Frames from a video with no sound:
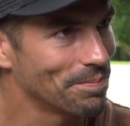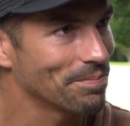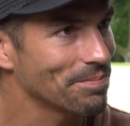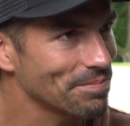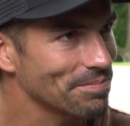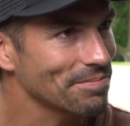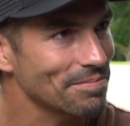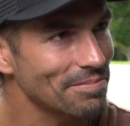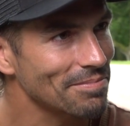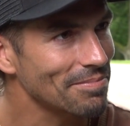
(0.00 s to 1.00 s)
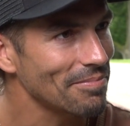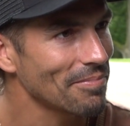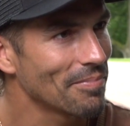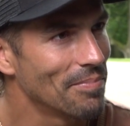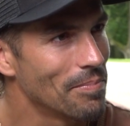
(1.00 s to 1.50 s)
Yeah, absolutely.
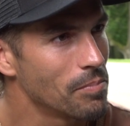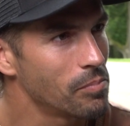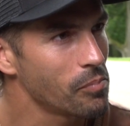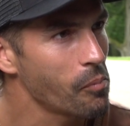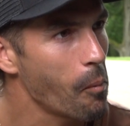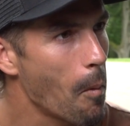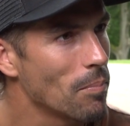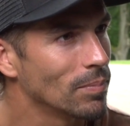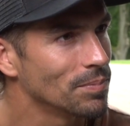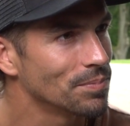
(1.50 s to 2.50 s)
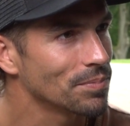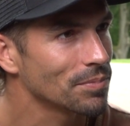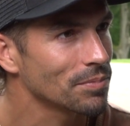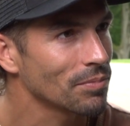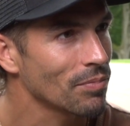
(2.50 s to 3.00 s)
And like speaking of
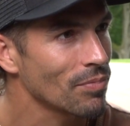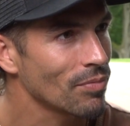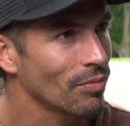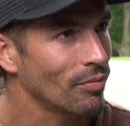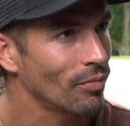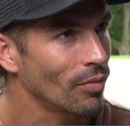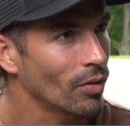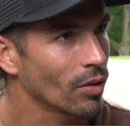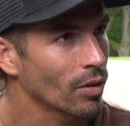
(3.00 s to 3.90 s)
that finesse game, like